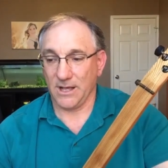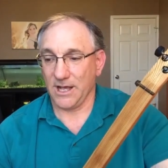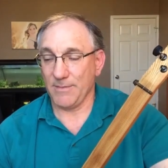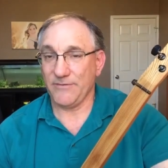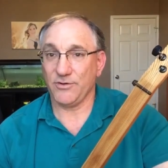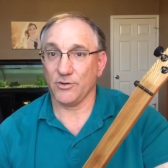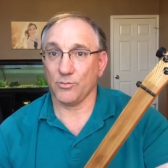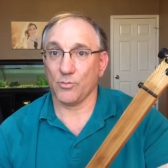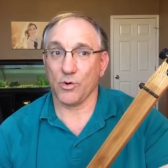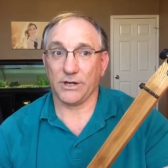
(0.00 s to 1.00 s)
Um, if
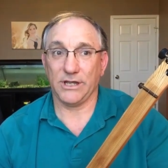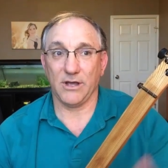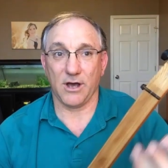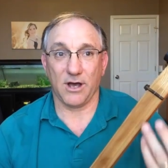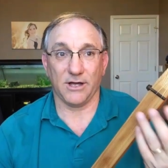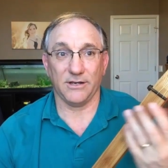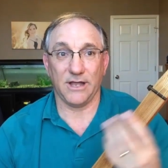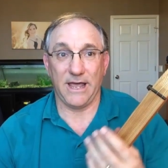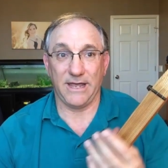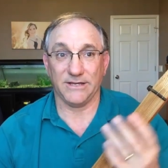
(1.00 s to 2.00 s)
you're working
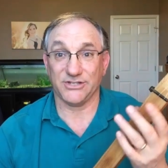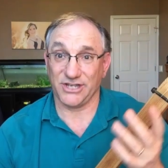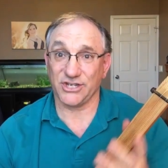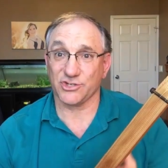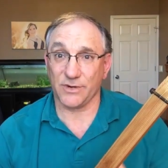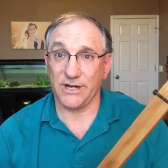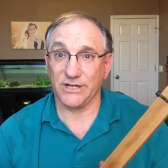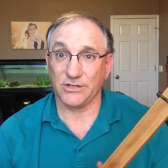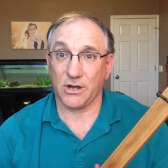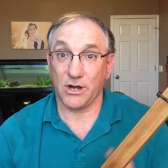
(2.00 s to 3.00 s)
on a six-string
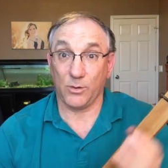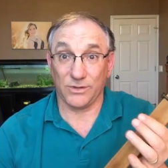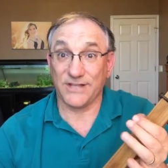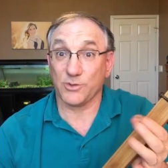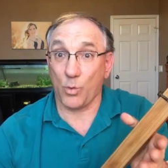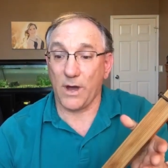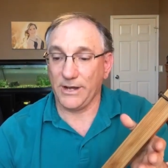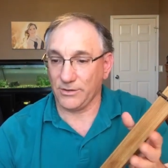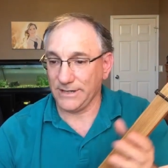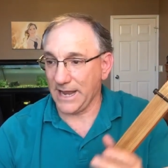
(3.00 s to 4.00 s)
guitar, well, that's a
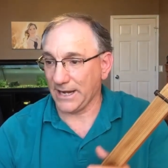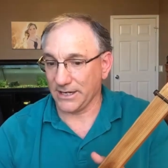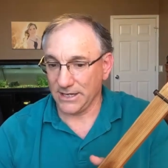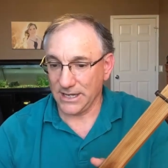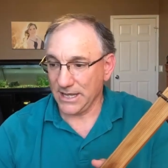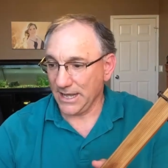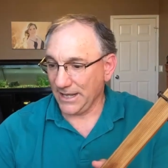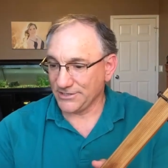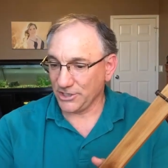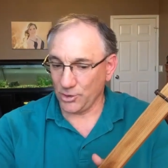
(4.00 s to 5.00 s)
wider neck.
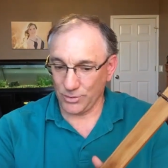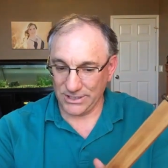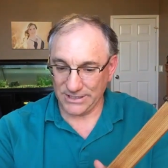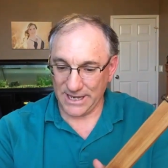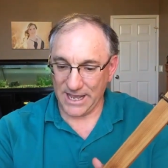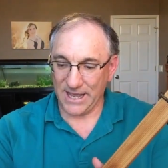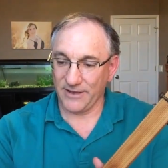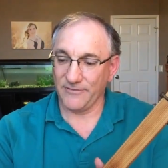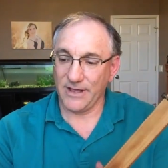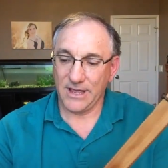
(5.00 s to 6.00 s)
And so you would need to
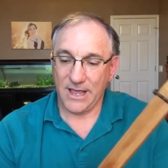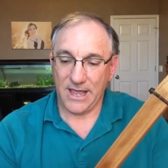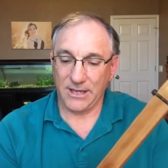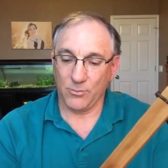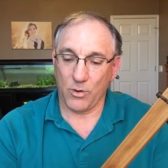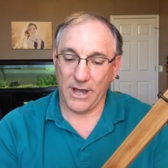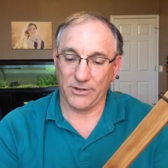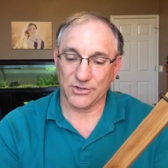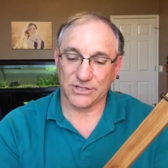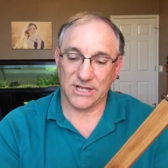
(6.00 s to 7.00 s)
have a
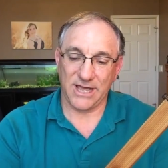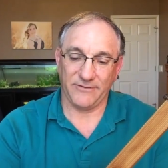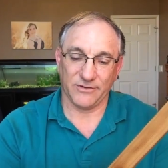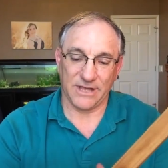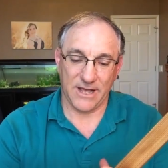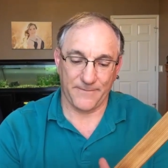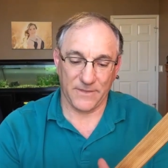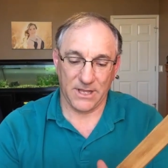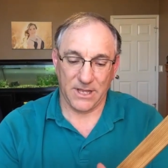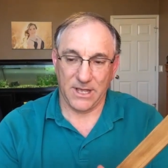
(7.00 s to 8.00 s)
wider slide for that.
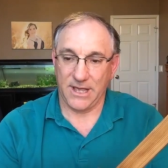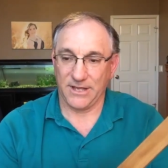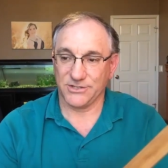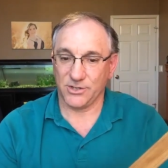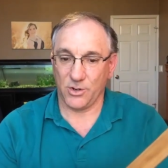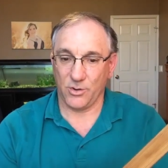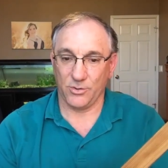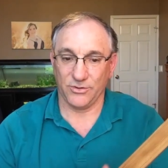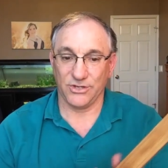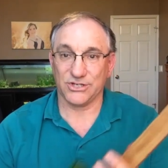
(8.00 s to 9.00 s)
And
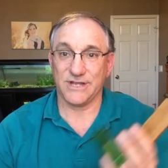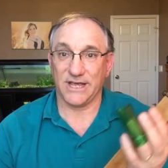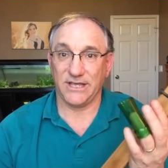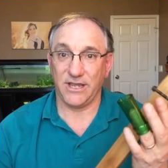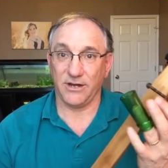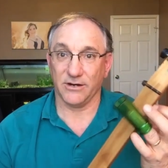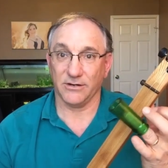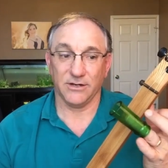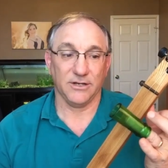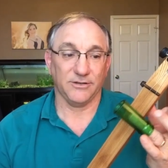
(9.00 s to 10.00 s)
so this neck
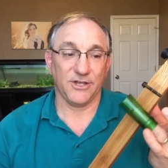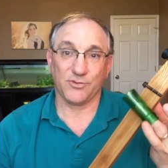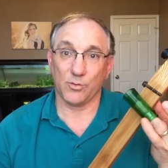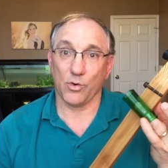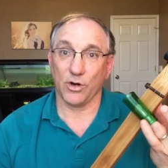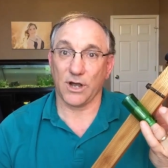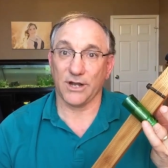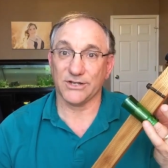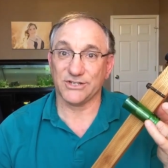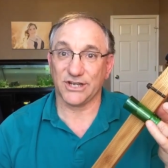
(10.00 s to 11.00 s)
here, this would work
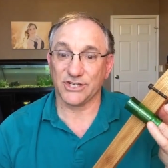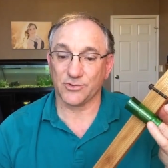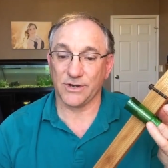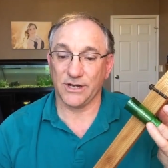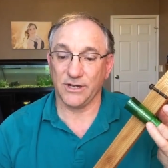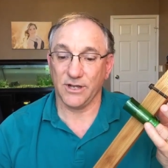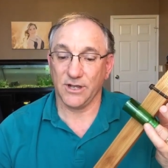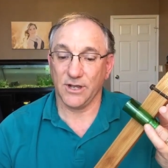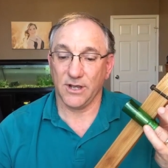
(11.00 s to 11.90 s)
on a six-string,